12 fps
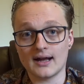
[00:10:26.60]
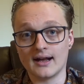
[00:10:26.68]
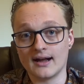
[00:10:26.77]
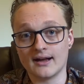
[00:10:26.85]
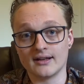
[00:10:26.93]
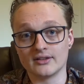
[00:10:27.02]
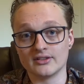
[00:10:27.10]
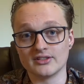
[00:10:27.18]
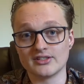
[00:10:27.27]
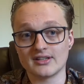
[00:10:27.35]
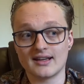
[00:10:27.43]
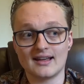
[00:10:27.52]

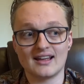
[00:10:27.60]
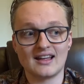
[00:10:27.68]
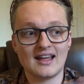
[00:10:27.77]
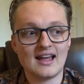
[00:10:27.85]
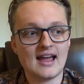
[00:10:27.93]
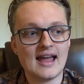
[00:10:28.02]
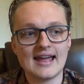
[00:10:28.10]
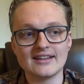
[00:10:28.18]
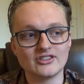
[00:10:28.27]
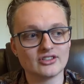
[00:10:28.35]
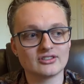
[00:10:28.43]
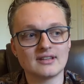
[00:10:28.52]
and
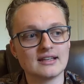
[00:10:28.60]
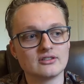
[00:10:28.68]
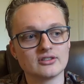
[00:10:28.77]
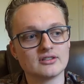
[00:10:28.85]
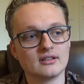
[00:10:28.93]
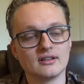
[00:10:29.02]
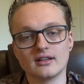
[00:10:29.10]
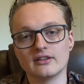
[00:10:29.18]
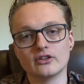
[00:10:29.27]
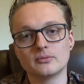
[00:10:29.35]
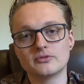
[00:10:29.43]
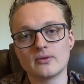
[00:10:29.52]
it just didn't
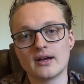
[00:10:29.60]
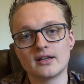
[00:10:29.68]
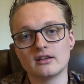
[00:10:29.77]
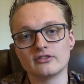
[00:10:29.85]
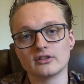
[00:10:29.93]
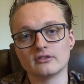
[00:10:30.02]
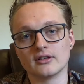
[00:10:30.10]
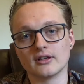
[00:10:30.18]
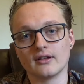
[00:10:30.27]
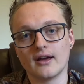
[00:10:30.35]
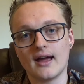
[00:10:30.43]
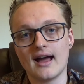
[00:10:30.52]
live up to any of it,
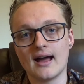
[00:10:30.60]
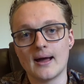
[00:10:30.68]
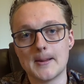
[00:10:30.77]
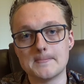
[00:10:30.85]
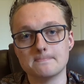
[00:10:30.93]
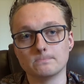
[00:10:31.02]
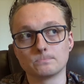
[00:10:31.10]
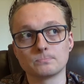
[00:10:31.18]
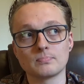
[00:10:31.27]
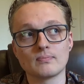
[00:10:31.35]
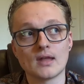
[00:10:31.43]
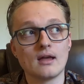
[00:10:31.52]
really.
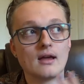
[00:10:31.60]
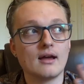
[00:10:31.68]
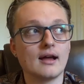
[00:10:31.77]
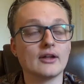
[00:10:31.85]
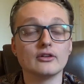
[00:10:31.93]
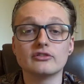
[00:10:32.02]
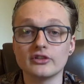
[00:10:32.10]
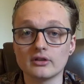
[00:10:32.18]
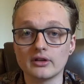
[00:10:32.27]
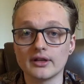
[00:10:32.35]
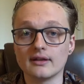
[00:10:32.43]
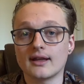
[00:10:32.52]
I do feel
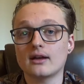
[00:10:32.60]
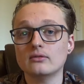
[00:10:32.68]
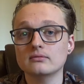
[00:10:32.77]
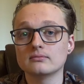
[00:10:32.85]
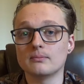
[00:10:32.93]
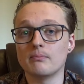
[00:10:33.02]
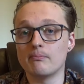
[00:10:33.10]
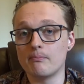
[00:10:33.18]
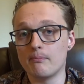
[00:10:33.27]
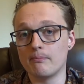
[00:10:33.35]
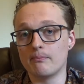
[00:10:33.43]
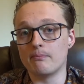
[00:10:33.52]
clean now,
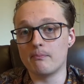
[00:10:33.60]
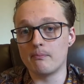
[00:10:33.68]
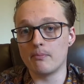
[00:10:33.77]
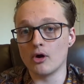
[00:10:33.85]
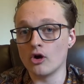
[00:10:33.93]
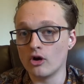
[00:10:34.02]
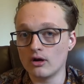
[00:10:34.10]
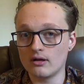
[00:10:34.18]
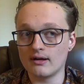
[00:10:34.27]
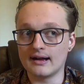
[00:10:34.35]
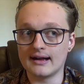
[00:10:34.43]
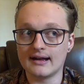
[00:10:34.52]
but
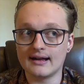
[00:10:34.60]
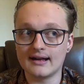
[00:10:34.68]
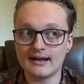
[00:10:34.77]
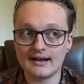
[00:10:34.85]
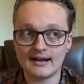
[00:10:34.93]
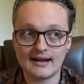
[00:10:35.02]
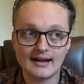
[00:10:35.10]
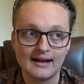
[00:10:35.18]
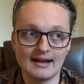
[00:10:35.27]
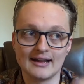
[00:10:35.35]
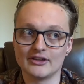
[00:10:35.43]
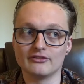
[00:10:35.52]

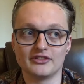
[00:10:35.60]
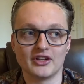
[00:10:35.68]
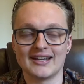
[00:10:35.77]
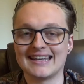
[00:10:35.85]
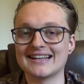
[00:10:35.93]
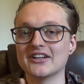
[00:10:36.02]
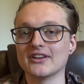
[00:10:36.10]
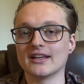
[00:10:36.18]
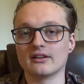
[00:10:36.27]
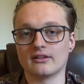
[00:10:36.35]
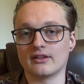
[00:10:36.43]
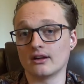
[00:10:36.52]
I don't feel any
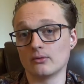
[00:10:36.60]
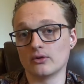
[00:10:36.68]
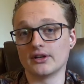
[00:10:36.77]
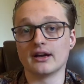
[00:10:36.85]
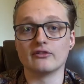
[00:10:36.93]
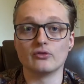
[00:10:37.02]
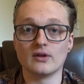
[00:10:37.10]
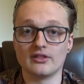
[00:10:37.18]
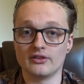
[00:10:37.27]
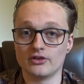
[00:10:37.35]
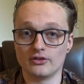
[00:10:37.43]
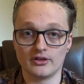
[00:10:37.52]
cleaner than I would have
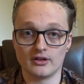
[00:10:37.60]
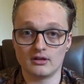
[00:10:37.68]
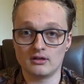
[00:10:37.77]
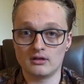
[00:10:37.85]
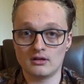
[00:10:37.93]
with another